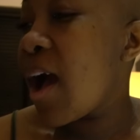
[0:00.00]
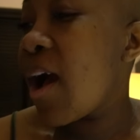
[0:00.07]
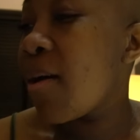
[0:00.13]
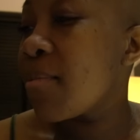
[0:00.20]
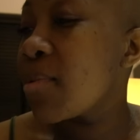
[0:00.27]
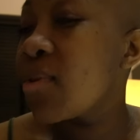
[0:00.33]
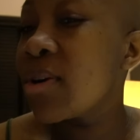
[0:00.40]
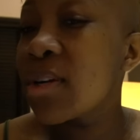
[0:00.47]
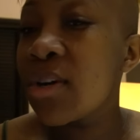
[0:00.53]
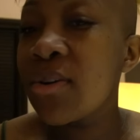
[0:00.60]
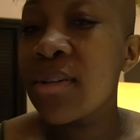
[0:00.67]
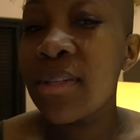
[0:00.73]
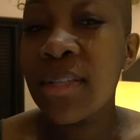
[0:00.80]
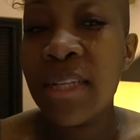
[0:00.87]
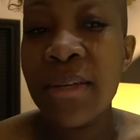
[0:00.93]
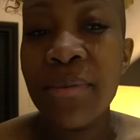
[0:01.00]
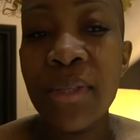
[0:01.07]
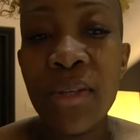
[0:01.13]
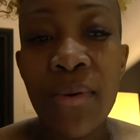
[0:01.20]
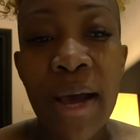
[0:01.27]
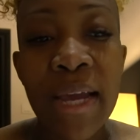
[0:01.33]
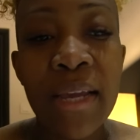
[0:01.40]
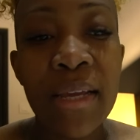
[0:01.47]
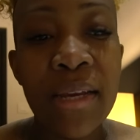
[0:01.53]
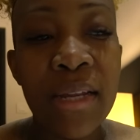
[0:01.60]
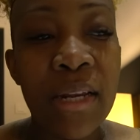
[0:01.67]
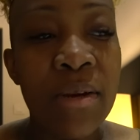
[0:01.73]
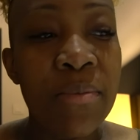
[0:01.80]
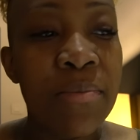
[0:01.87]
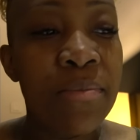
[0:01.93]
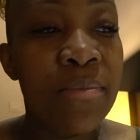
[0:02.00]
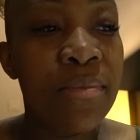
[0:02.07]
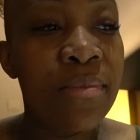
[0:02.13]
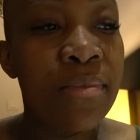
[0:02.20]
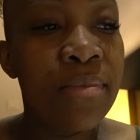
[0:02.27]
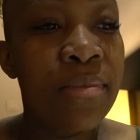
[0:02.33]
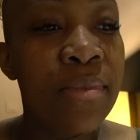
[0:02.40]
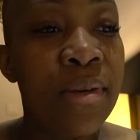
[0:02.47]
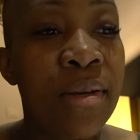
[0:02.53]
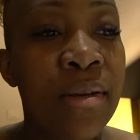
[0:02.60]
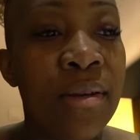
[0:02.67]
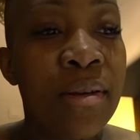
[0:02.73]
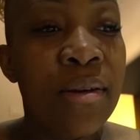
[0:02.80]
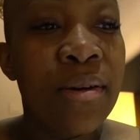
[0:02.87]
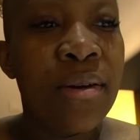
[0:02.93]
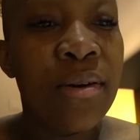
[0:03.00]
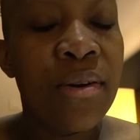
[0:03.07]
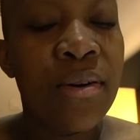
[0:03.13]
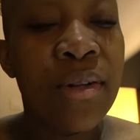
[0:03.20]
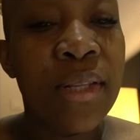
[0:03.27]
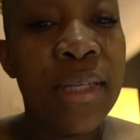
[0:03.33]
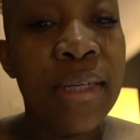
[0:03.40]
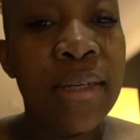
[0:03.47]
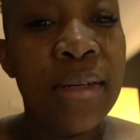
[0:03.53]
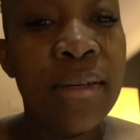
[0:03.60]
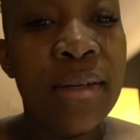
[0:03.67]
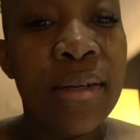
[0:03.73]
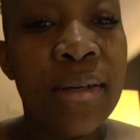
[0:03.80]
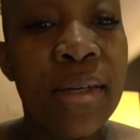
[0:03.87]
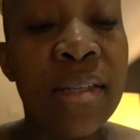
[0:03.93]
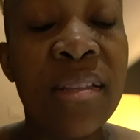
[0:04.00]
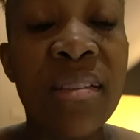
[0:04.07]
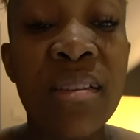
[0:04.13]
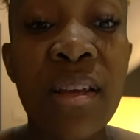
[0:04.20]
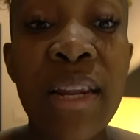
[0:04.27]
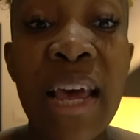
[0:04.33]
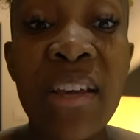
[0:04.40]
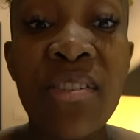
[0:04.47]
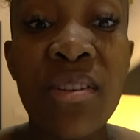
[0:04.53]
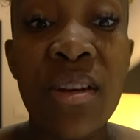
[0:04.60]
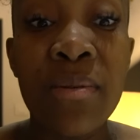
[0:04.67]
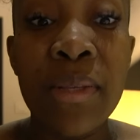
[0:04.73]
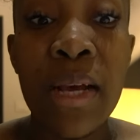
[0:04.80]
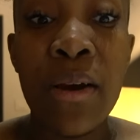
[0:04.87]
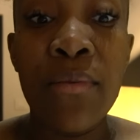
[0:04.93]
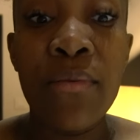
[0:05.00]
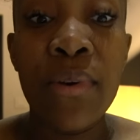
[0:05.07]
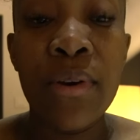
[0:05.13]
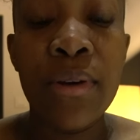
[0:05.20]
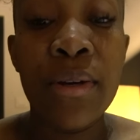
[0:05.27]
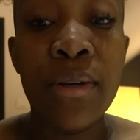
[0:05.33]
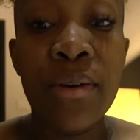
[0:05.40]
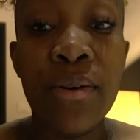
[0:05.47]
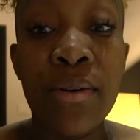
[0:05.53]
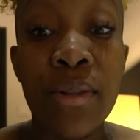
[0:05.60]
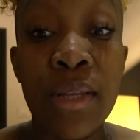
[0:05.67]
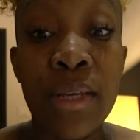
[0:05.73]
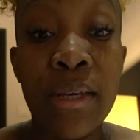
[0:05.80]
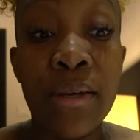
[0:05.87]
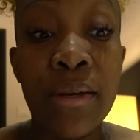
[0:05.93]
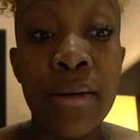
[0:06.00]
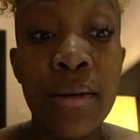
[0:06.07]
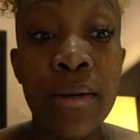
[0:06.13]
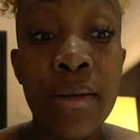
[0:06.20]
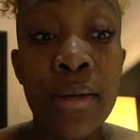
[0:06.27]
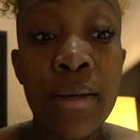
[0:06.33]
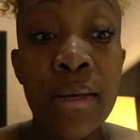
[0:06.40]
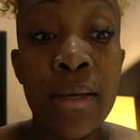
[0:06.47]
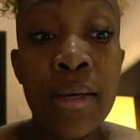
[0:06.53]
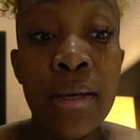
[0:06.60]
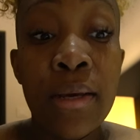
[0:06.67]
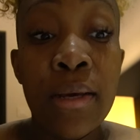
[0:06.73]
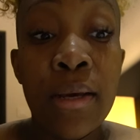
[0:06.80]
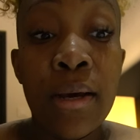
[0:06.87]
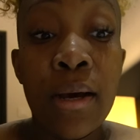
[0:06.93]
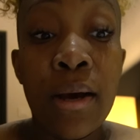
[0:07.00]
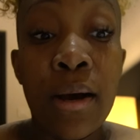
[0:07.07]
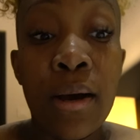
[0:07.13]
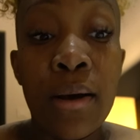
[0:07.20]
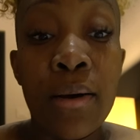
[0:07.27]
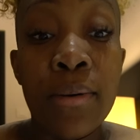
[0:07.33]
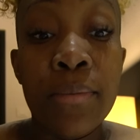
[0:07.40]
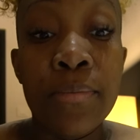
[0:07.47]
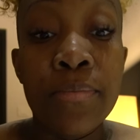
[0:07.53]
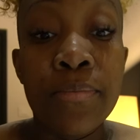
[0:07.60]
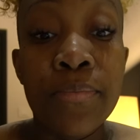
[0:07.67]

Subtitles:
I'm going to go to sleep so I can get up early, because the sun actually comes out very early here. But